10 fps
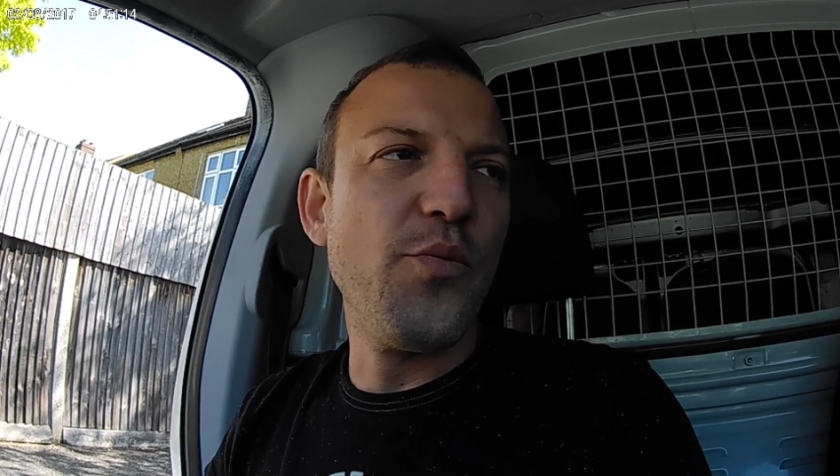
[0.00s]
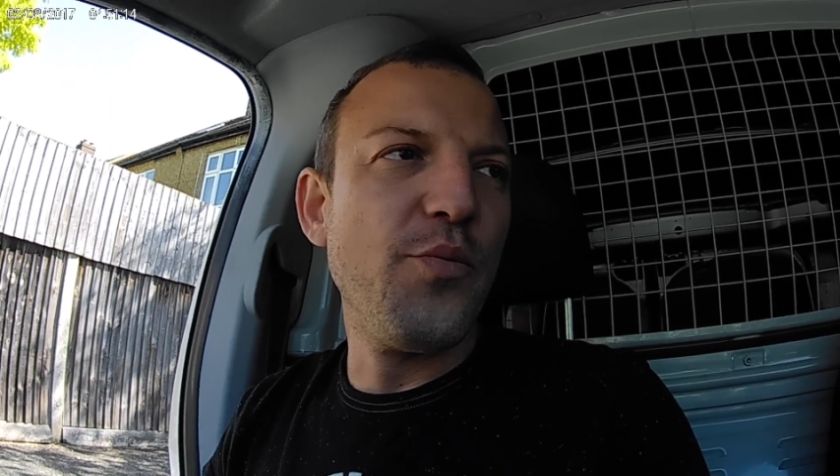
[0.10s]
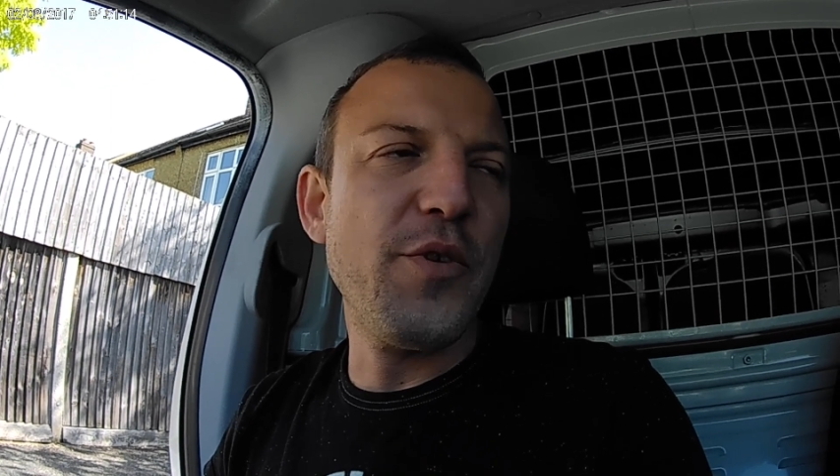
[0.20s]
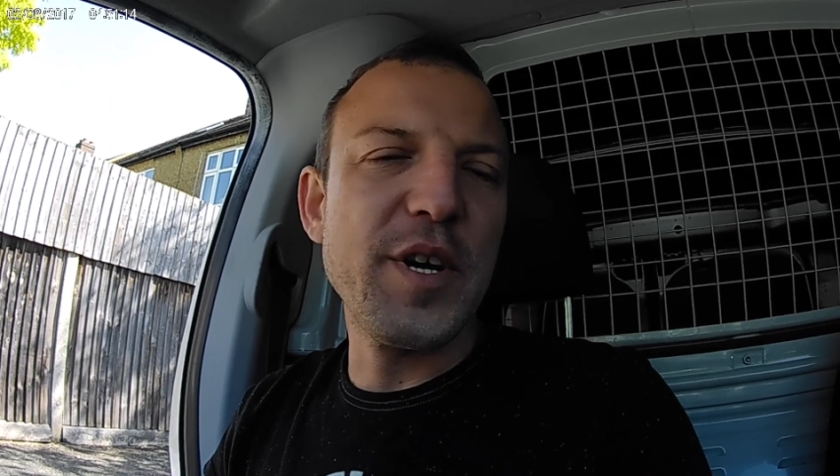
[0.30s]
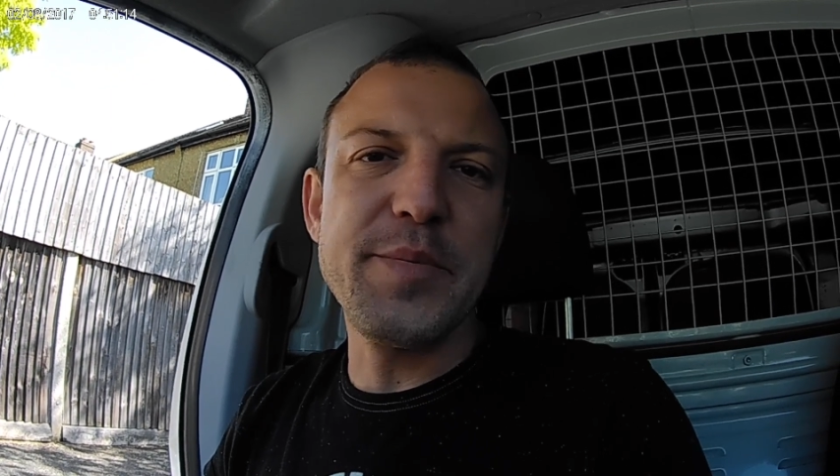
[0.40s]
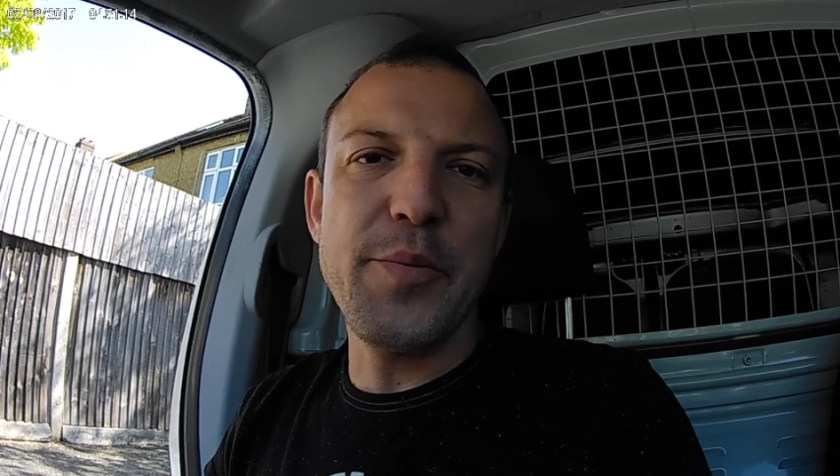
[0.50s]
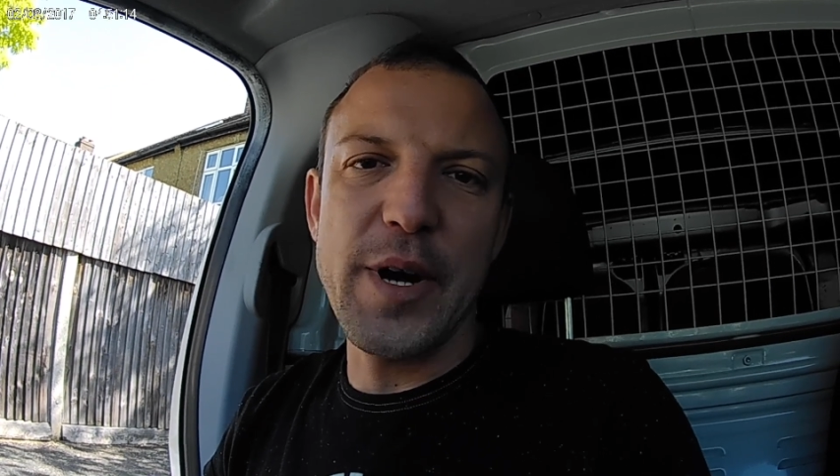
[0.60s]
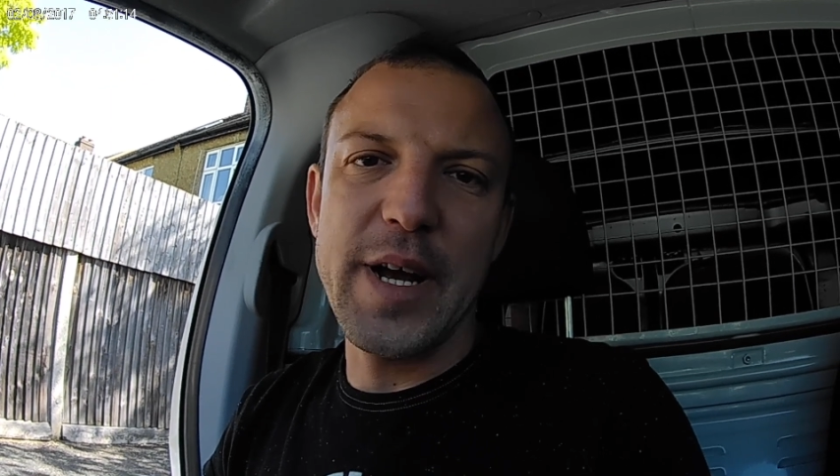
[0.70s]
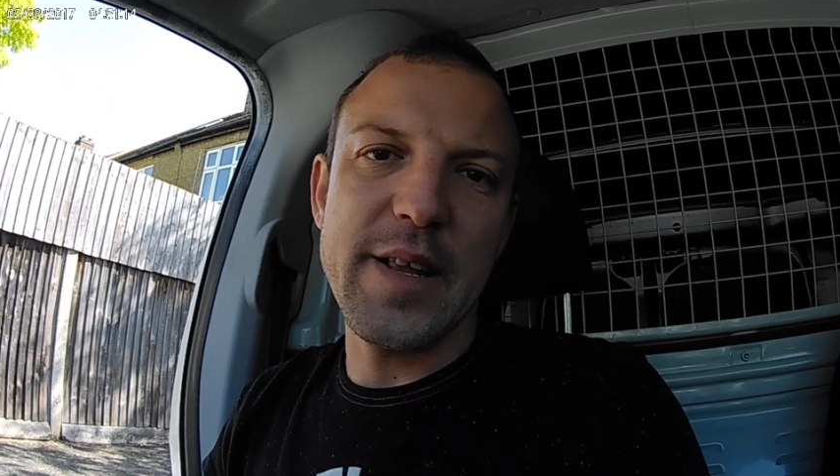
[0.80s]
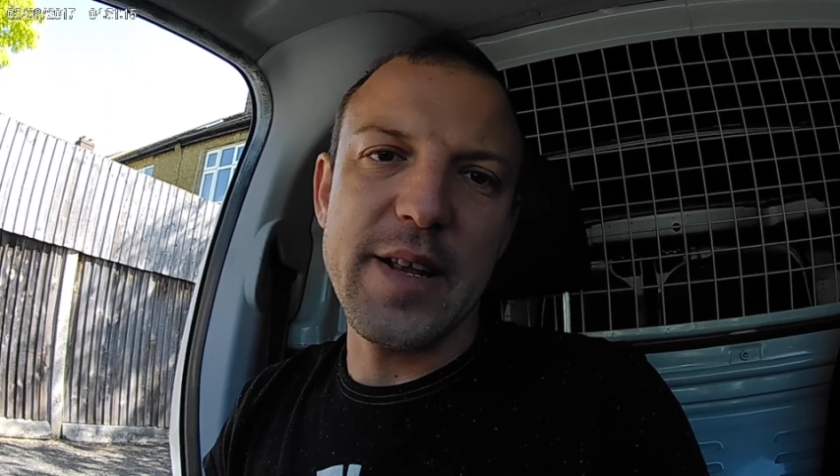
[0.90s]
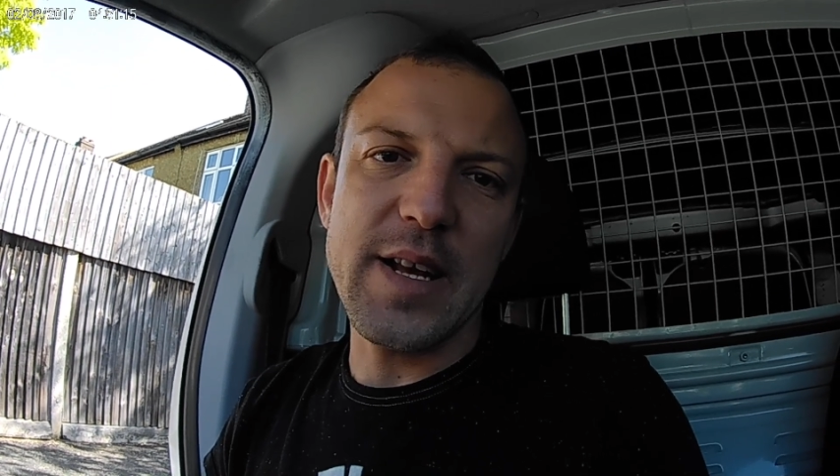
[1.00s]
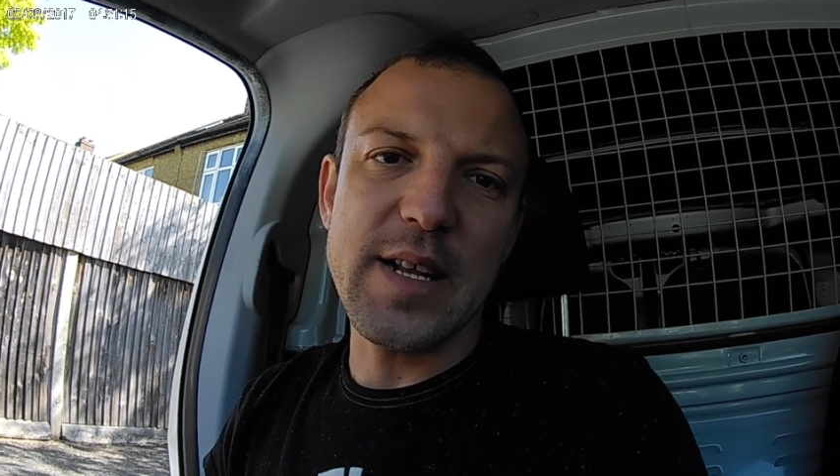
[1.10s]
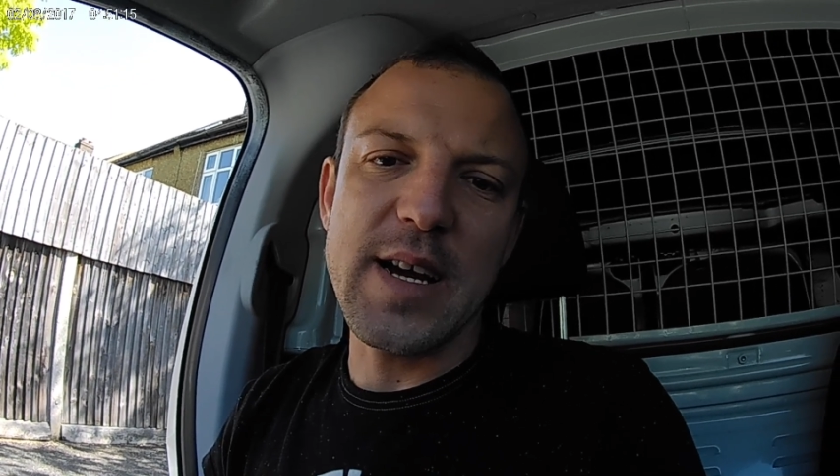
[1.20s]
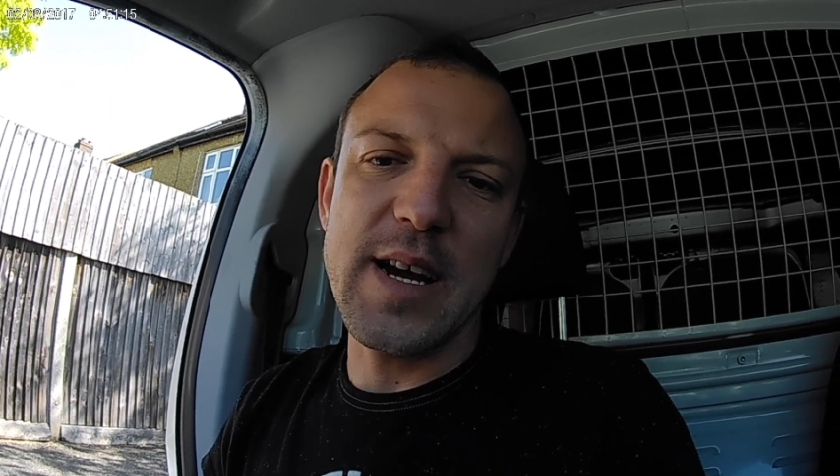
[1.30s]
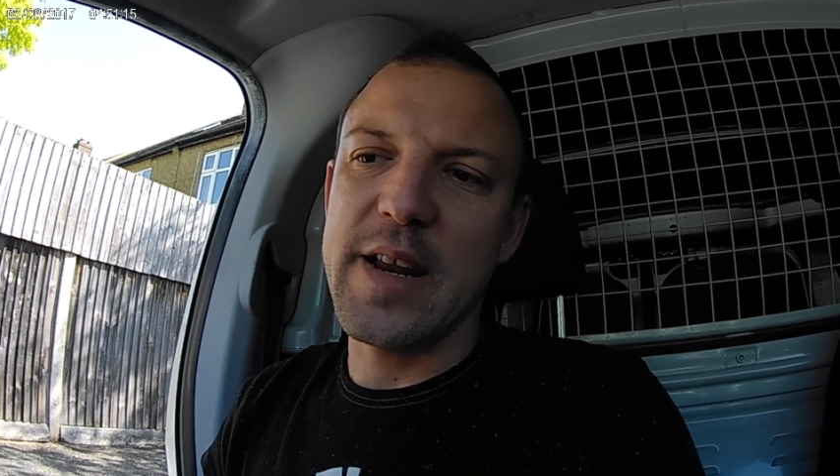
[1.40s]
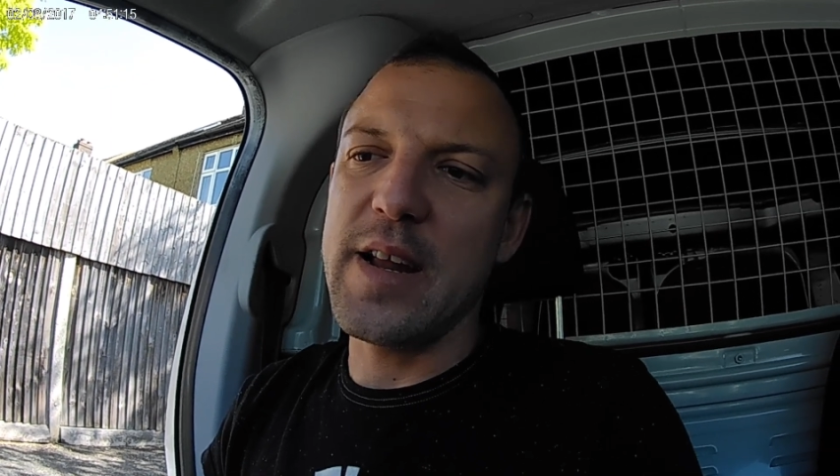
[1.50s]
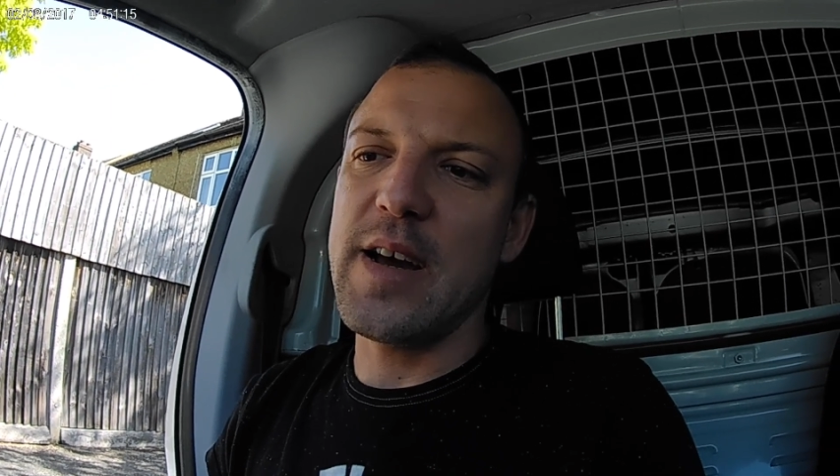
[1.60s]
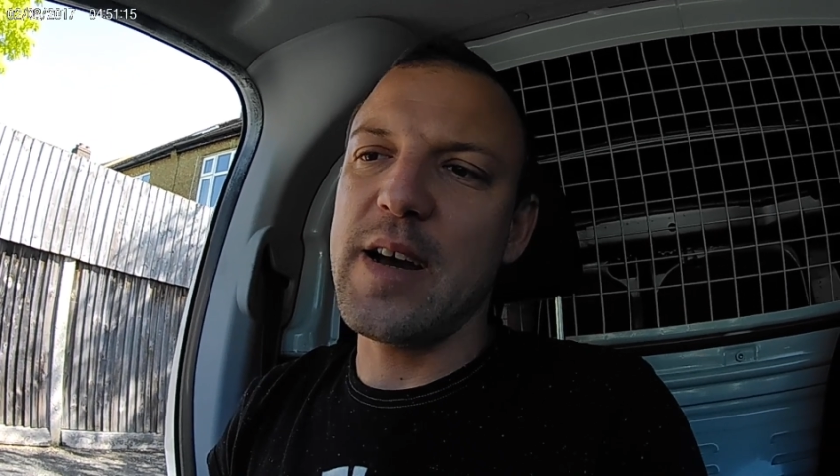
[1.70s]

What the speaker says: respray it and that kind.